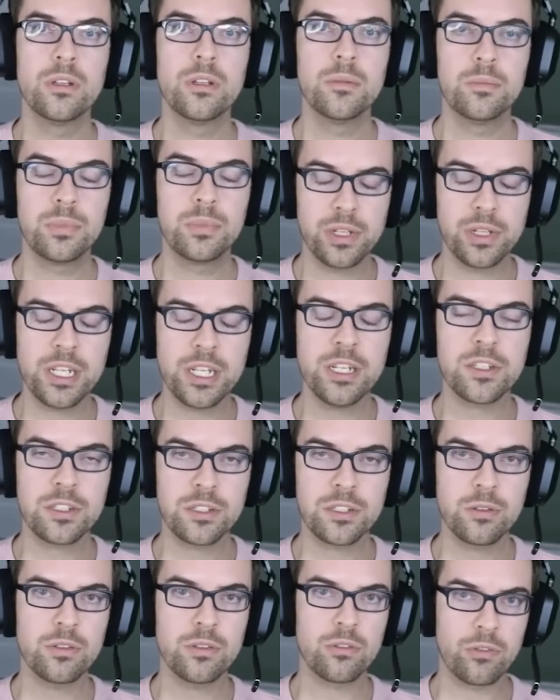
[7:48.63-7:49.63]
please
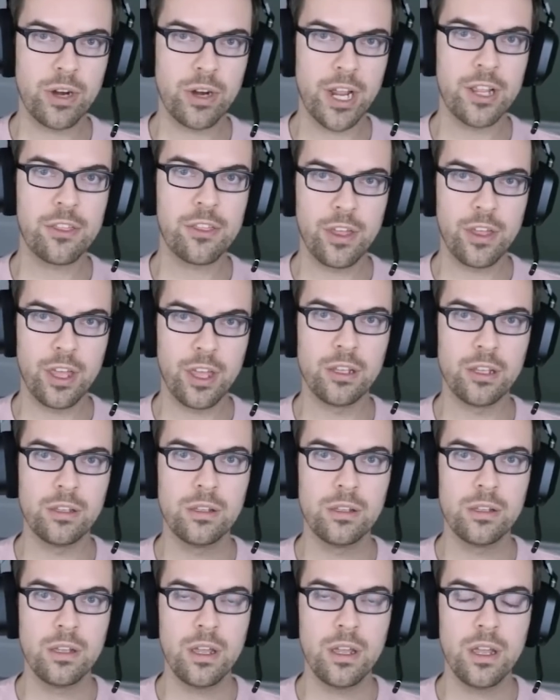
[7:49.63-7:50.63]
do the right thing
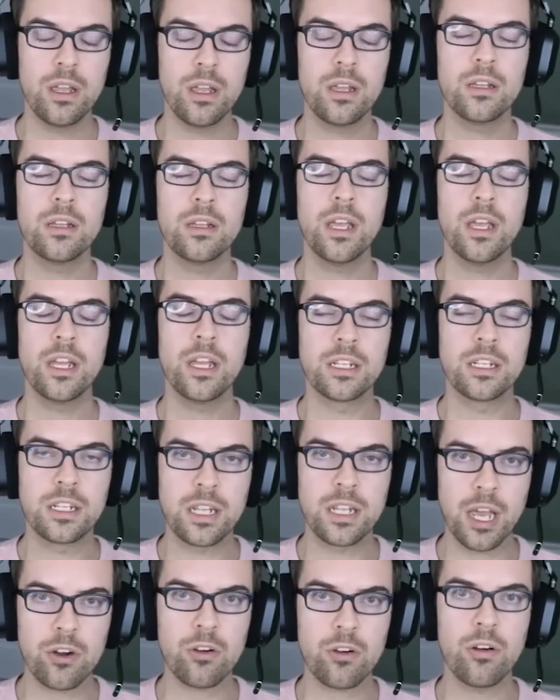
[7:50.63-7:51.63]
and
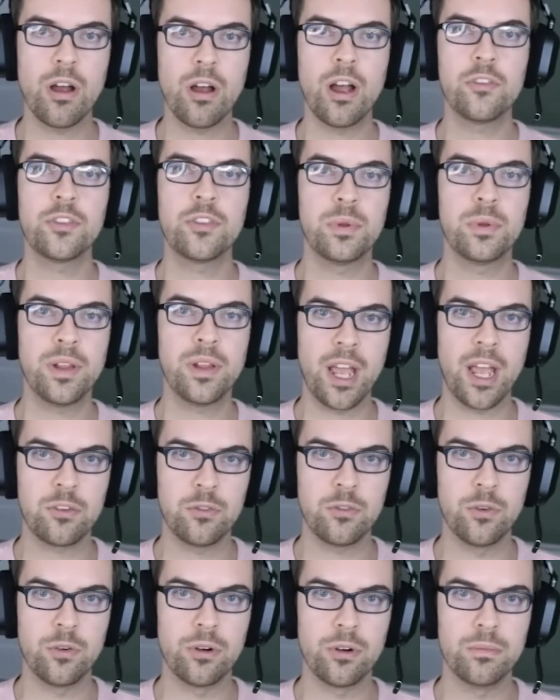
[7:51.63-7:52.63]
get her off the
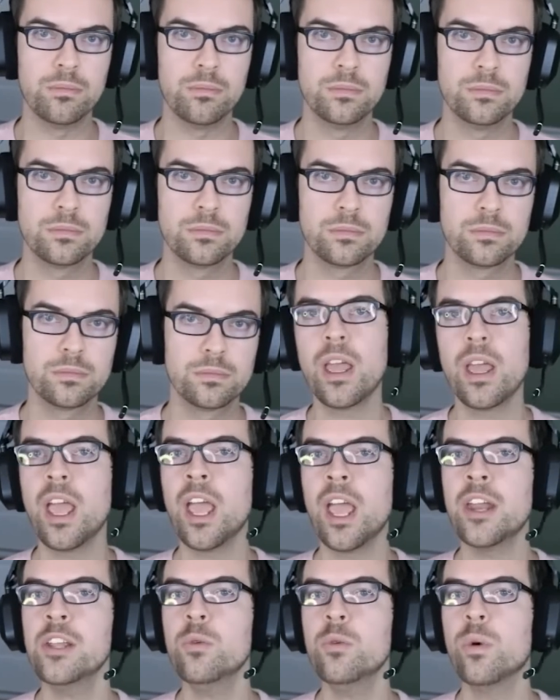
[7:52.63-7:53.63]
platform.
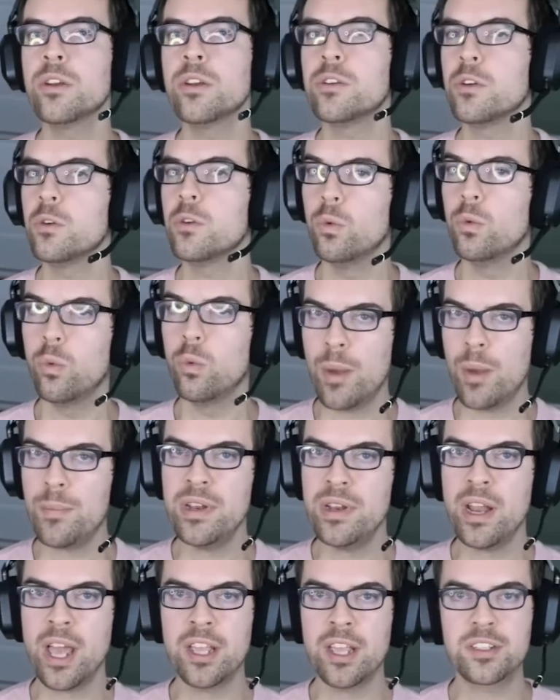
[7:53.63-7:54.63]
Anyone who
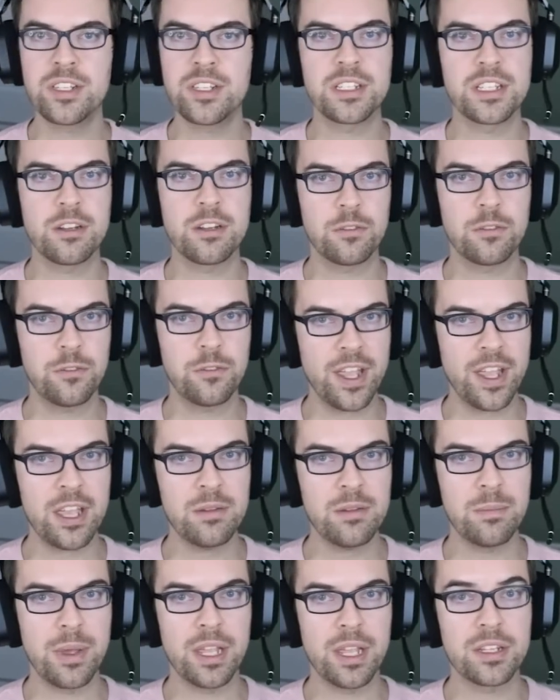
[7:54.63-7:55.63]
weaponizes their fan
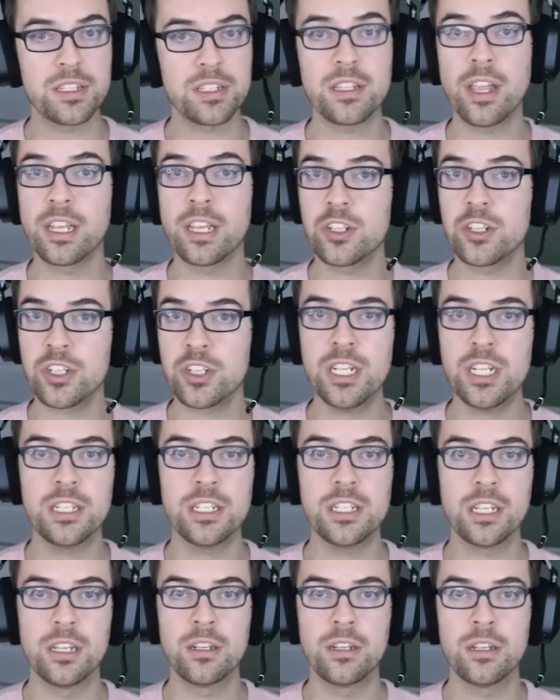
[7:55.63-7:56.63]
base like she
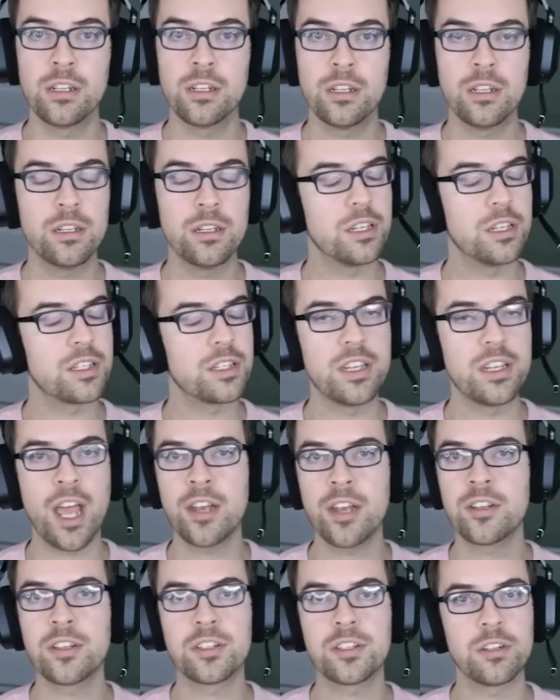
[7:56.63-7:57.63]
did does not
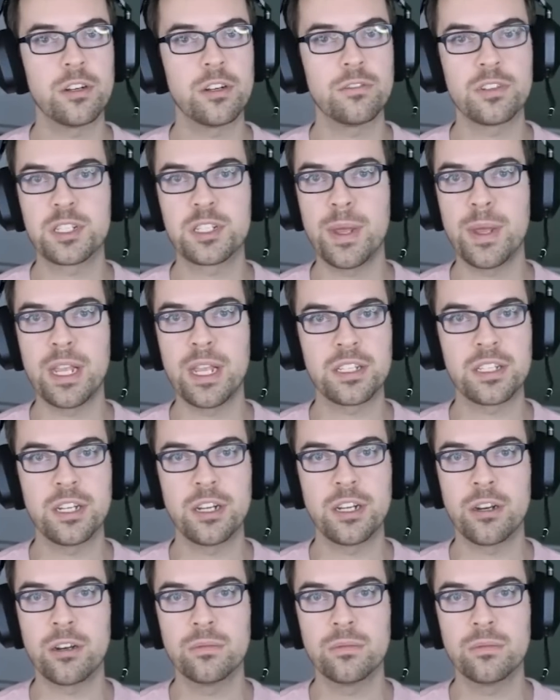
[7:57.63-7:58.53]
deserve a space here.